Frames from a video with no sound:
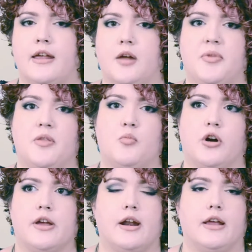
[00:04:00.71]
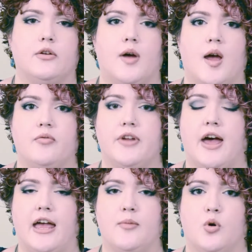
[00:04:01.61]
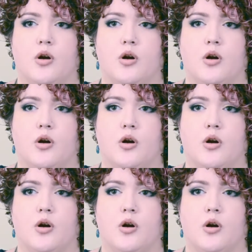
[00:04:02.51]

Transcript: get up in the morning and I don't have time,